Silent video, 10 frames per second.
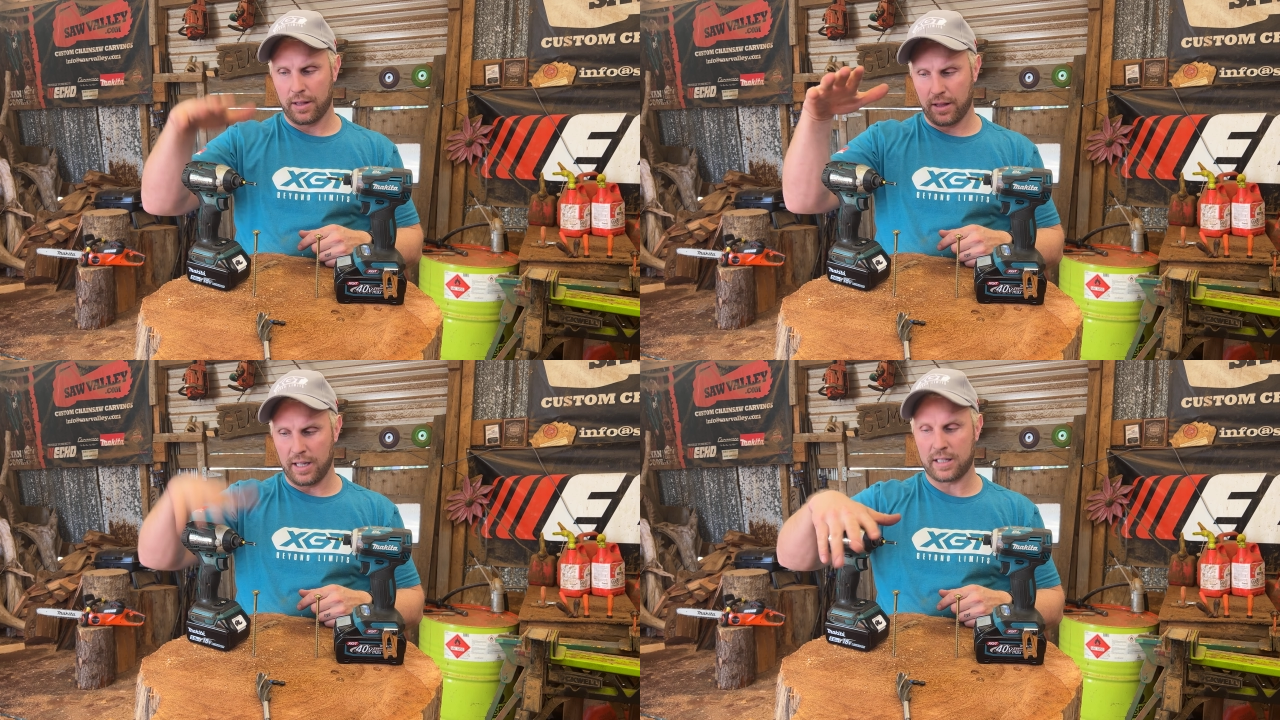
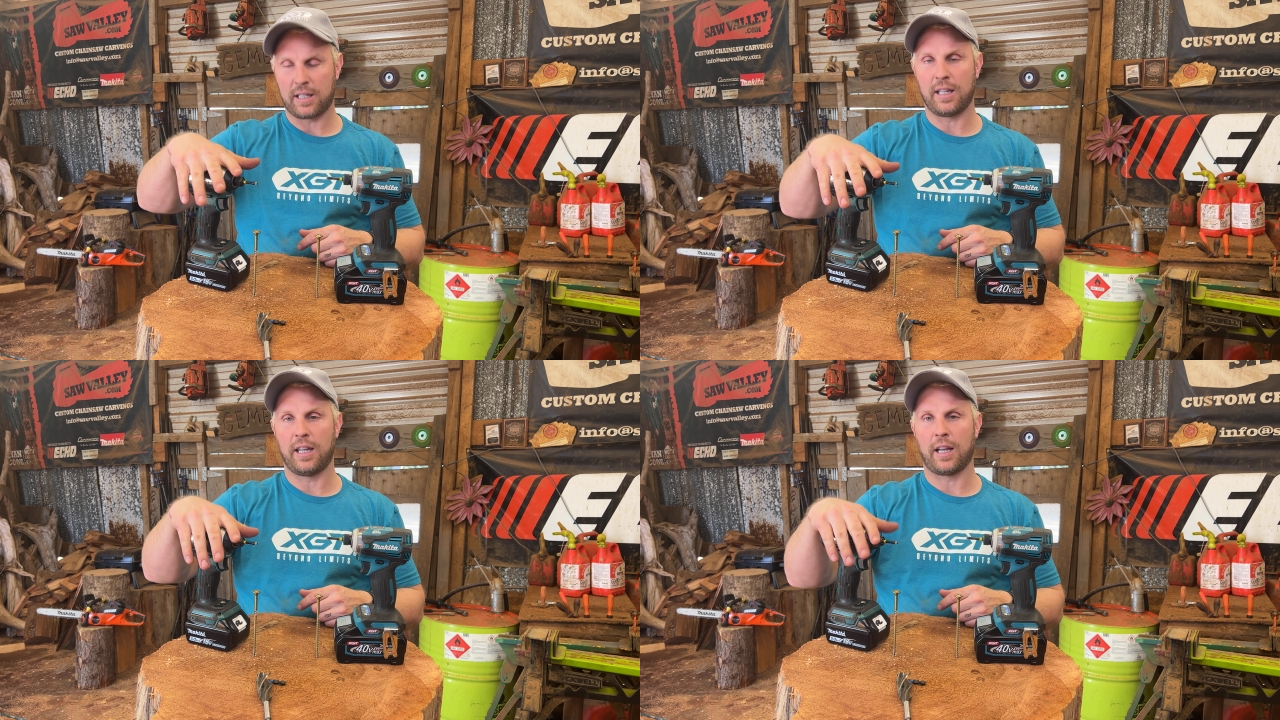This
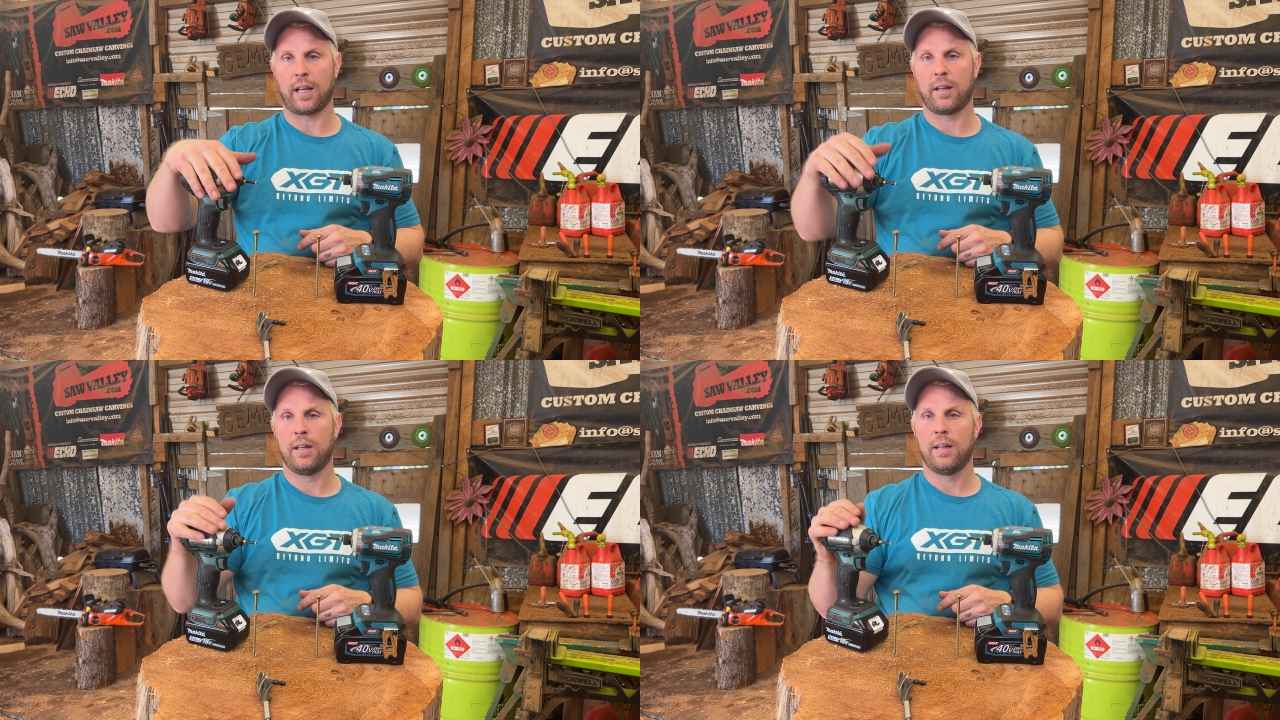
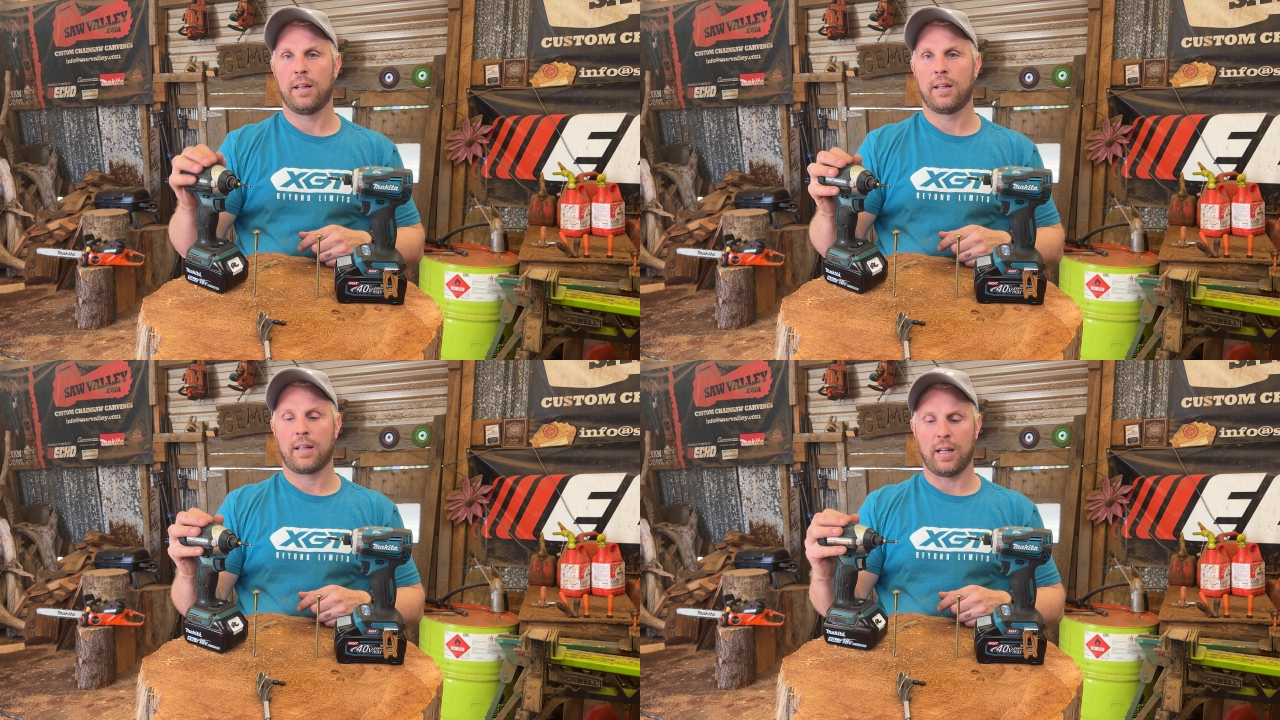thing
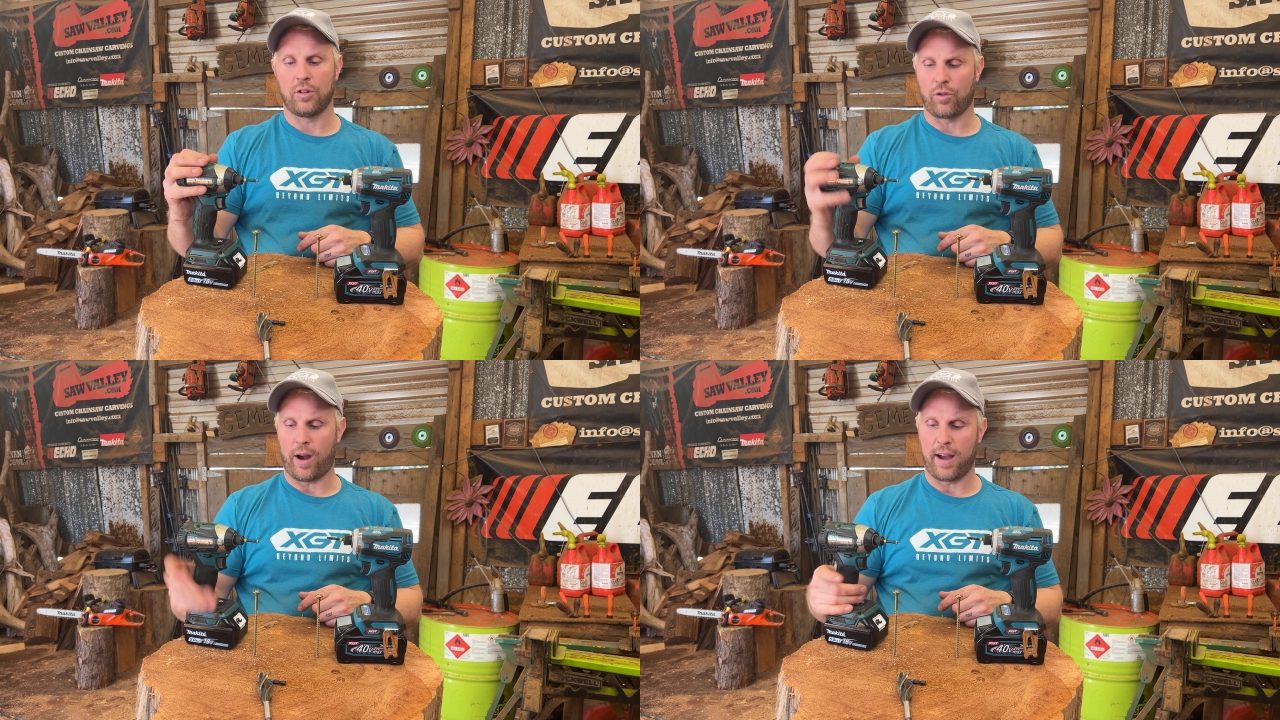can
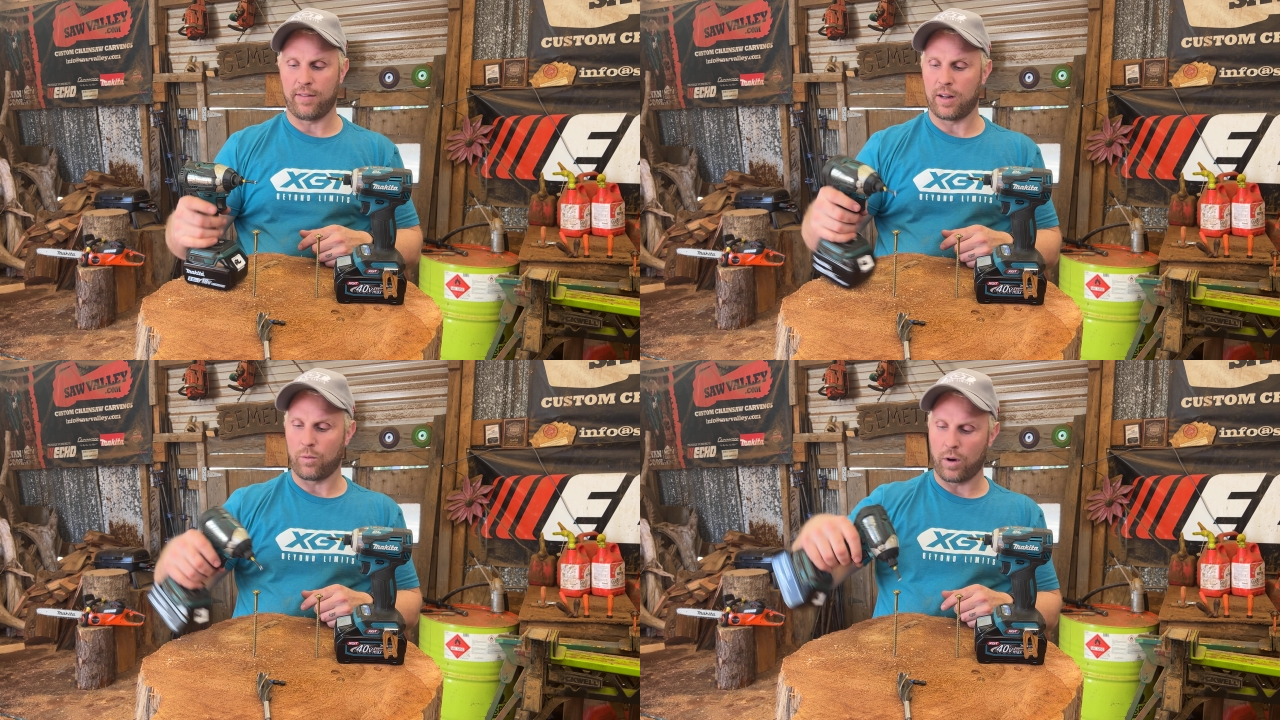drive
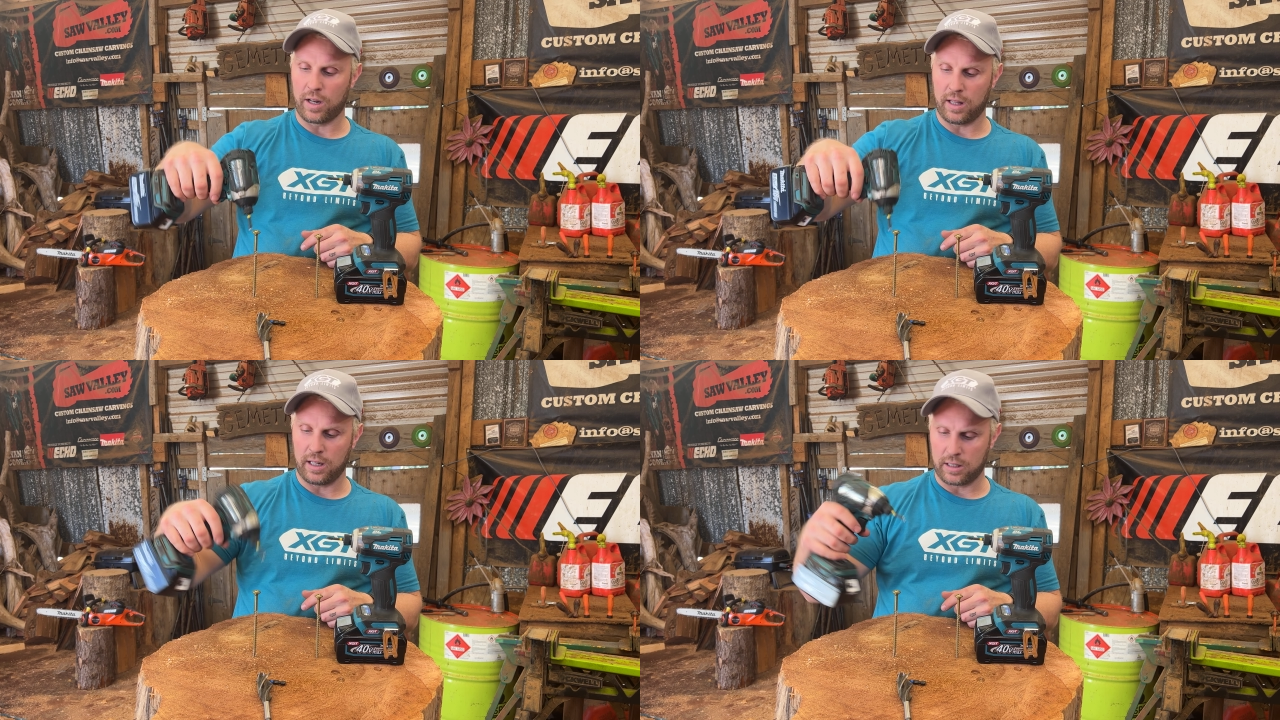in one
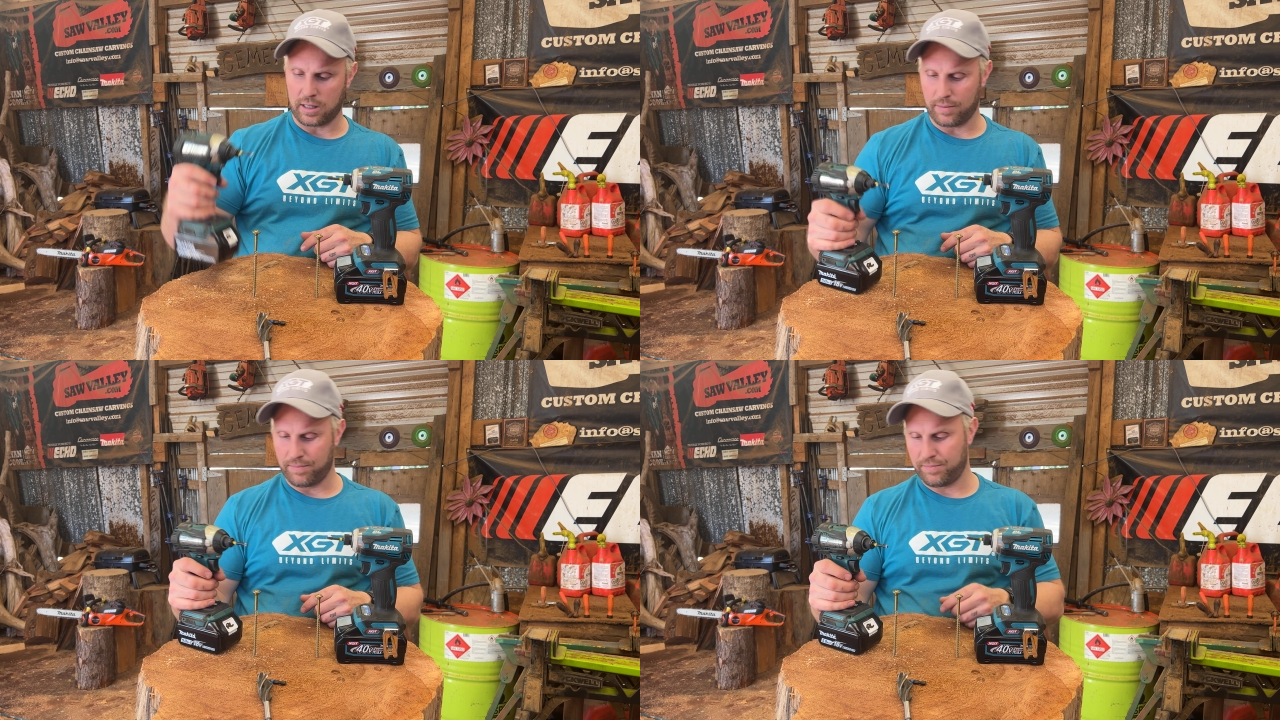of these,